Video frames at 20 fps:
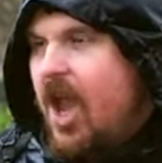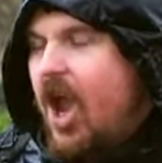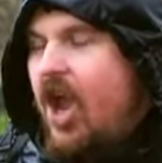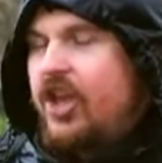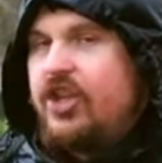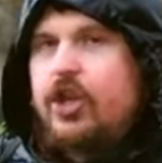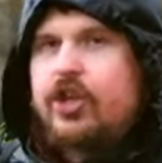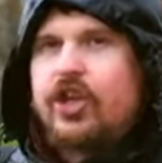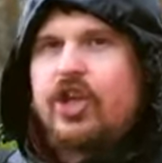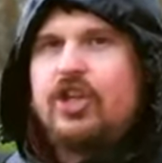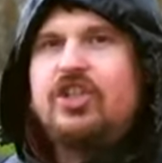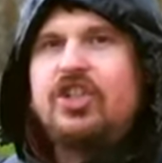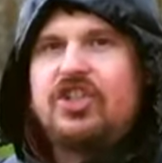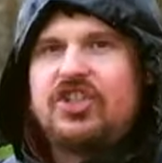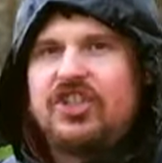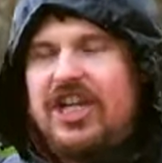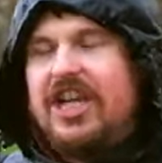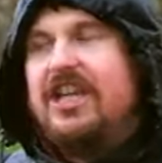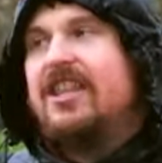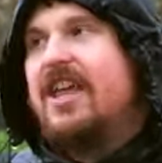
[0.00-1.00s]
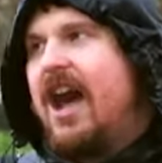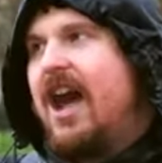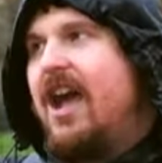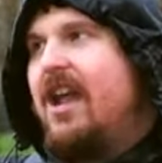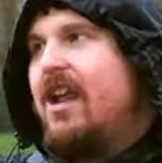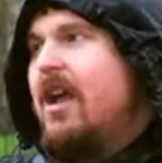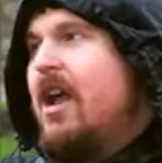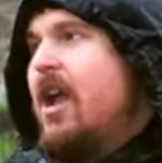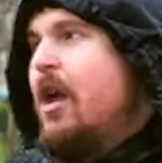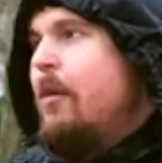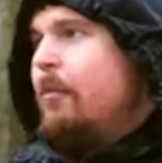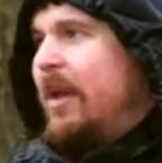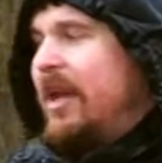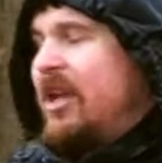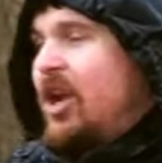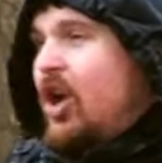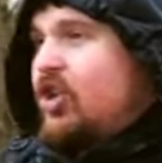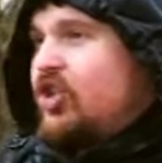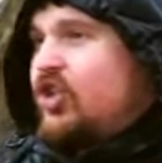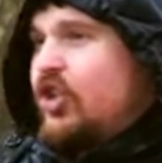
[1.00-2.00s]
And you can see that
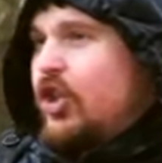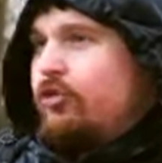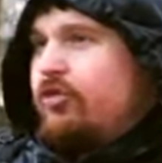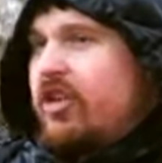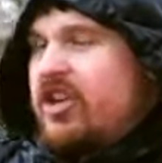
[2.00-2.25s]
because the